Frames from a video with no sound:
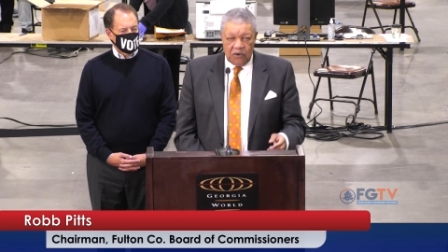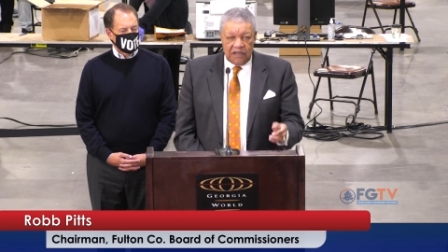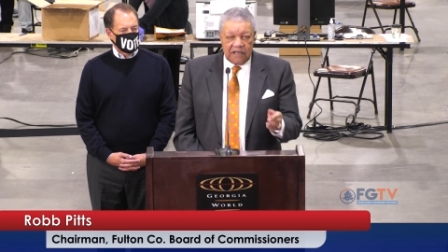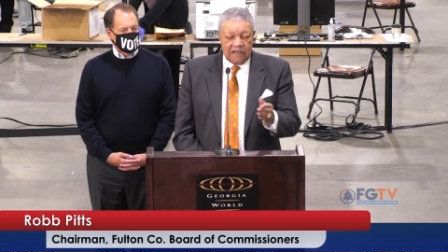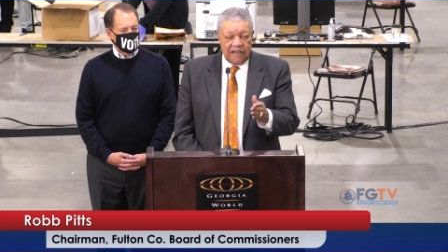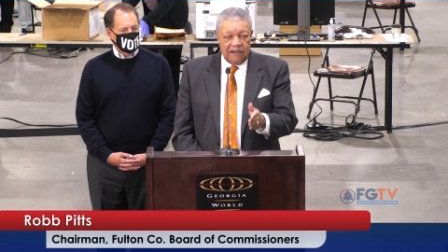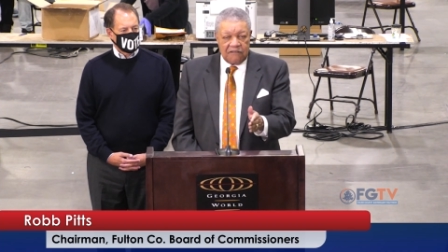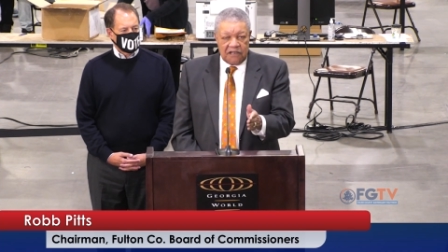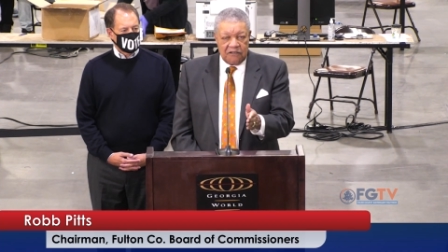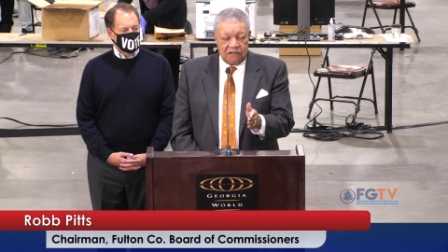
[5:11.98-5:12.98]
We didn't
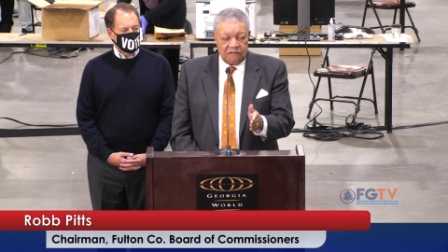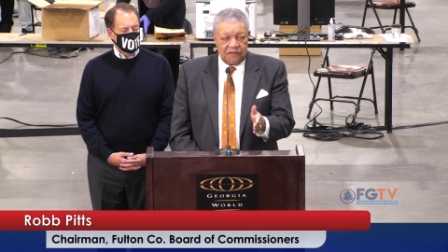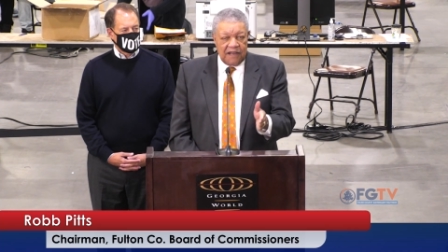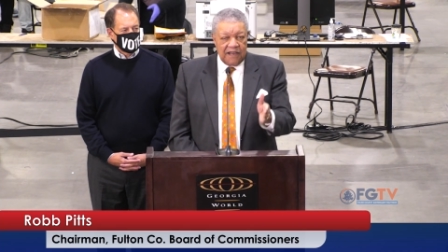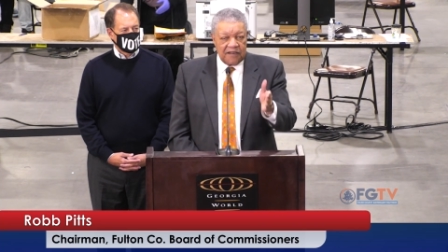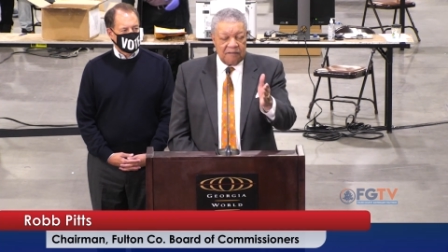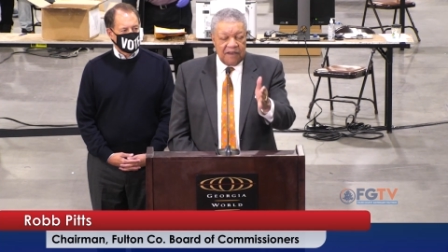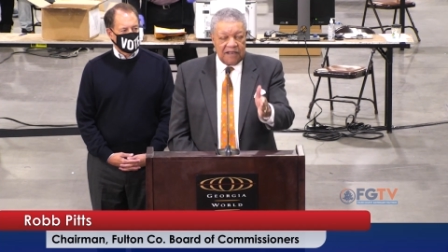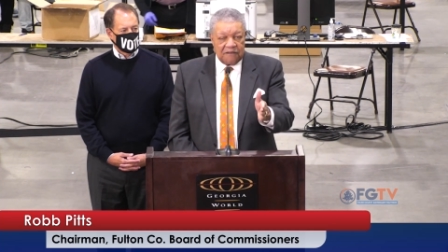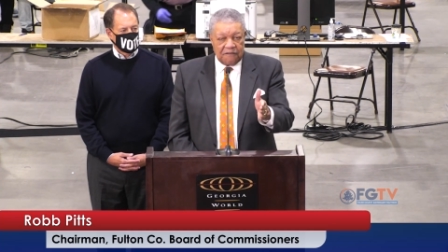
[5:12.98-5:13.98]
have anyone fly in. The
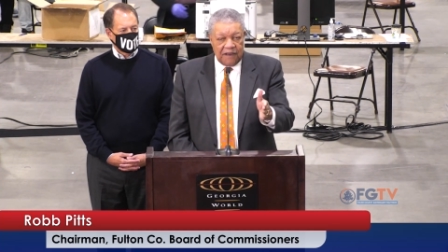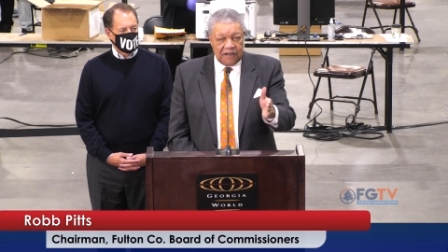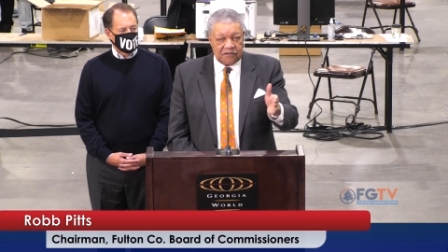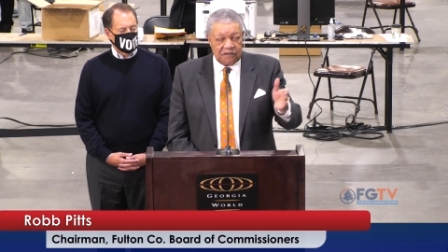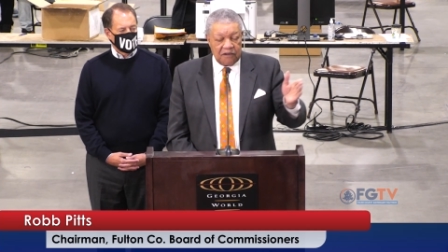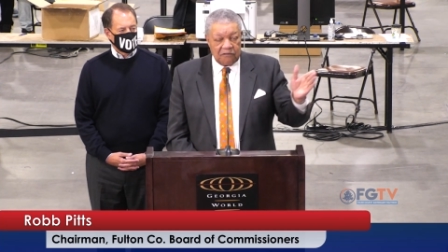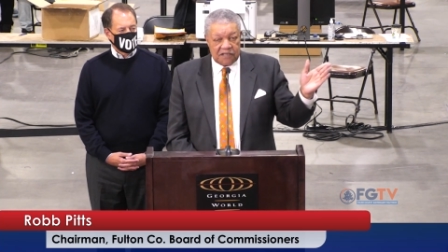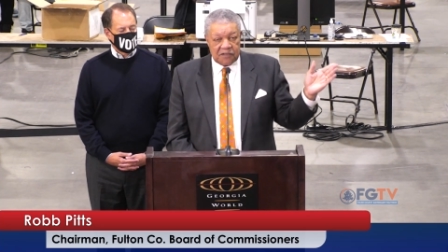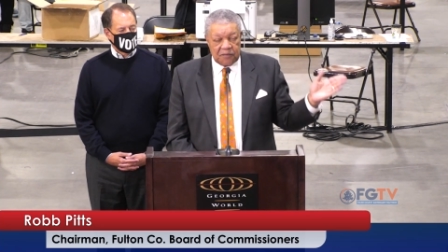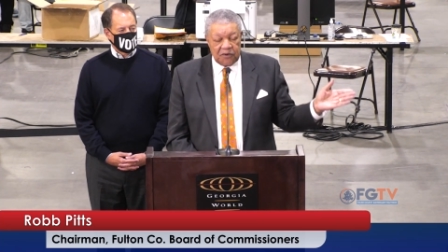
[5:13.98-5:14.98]
manufacturer, there
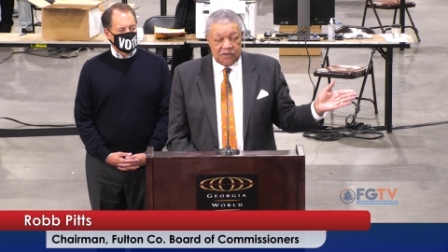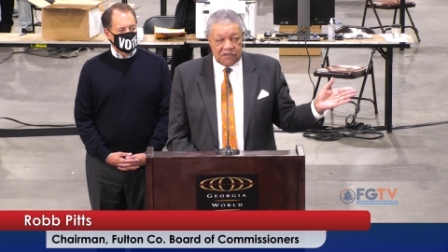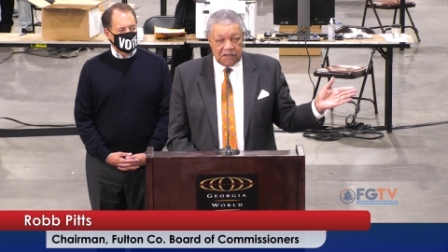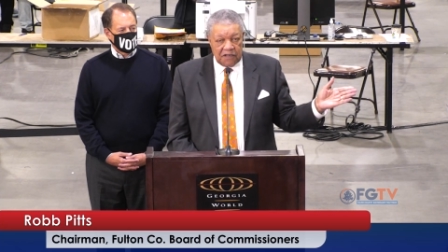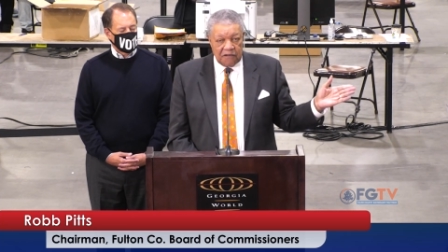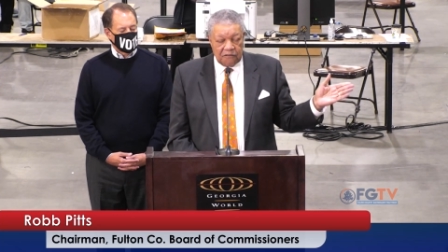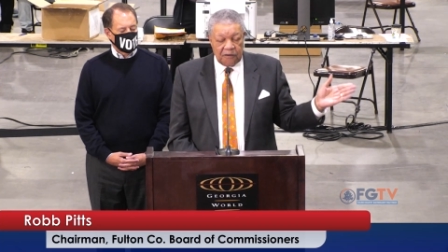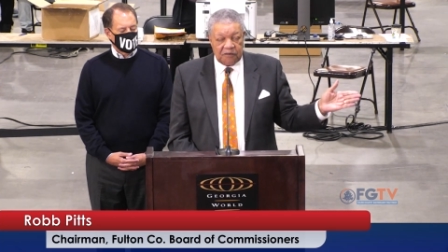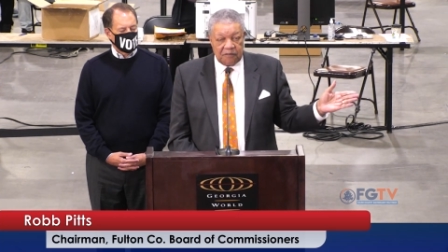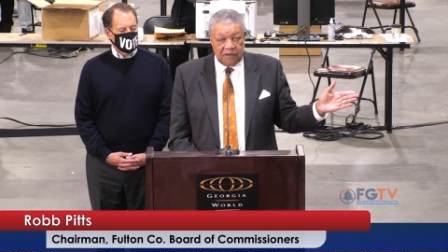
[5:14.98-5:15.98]
was a person here
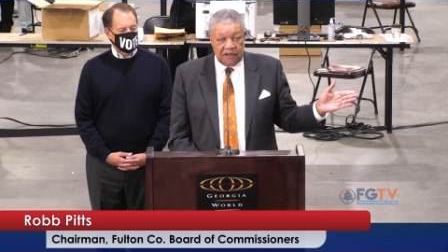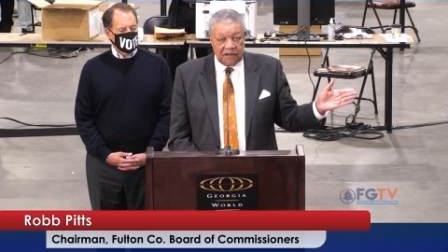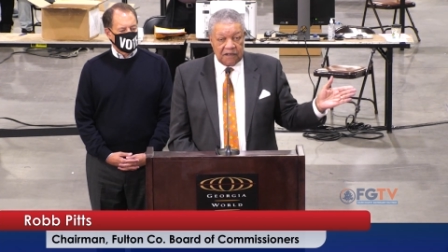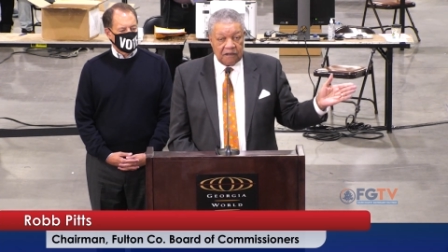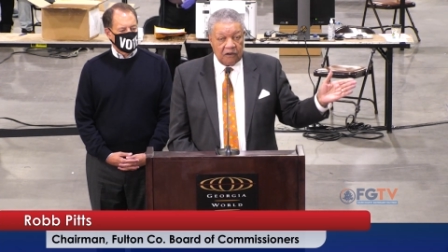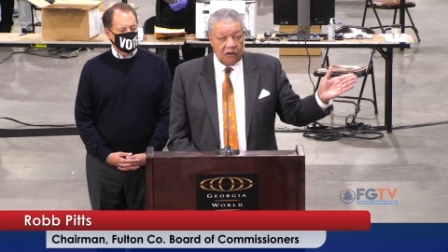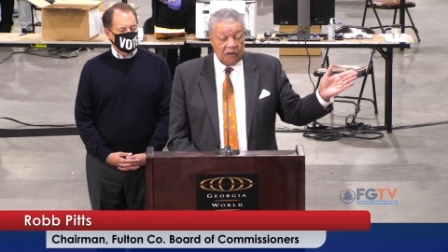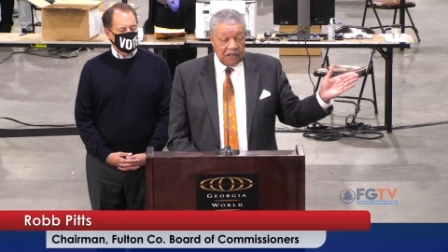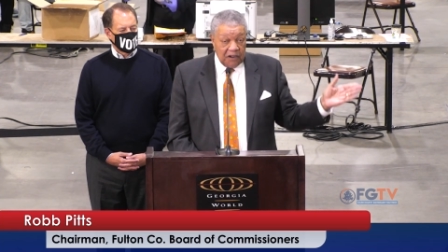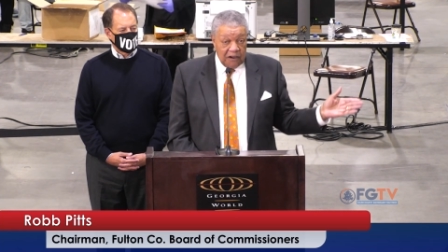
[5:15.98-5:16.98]
from Dominion
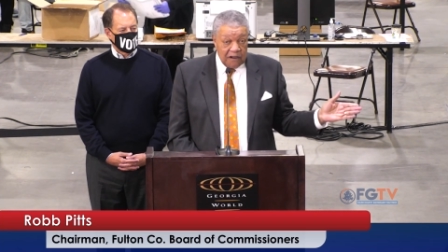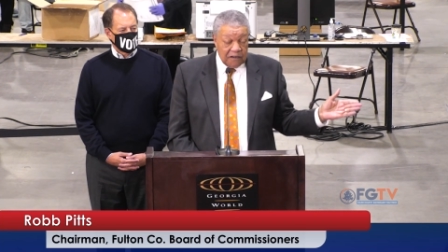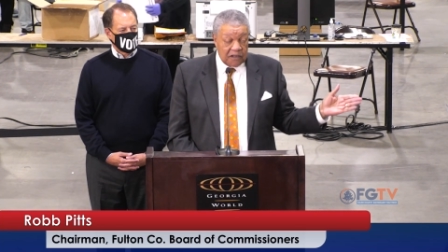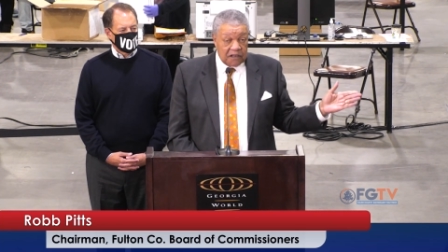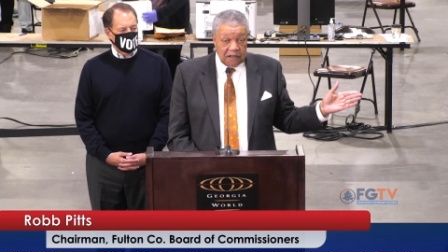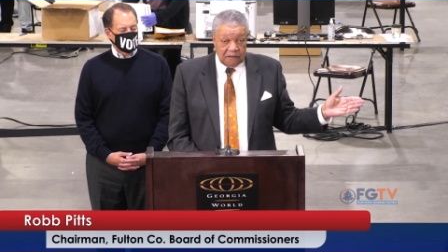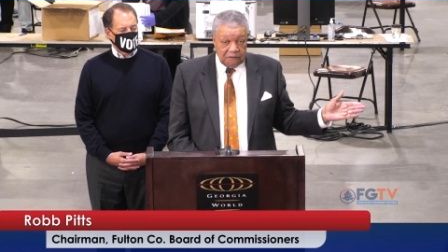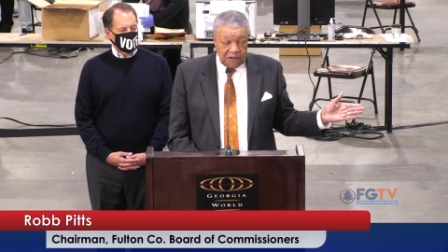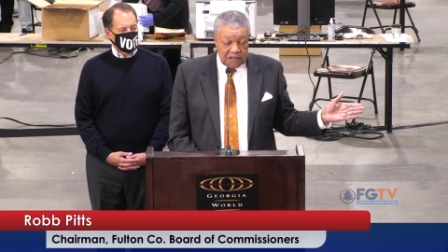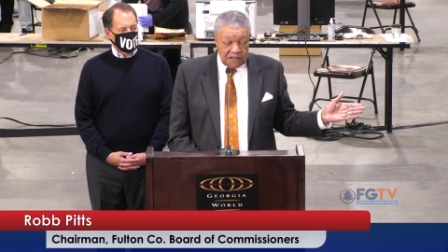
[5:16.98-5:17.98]
early on,
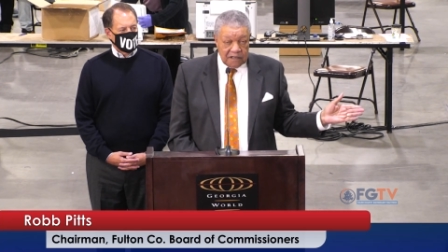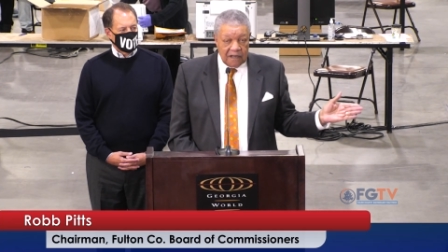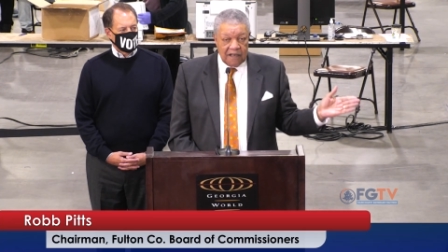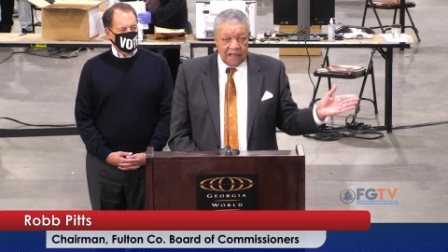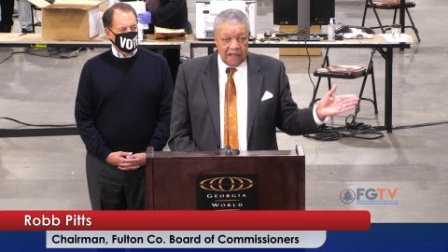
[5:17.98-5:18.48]
couldn't fix it.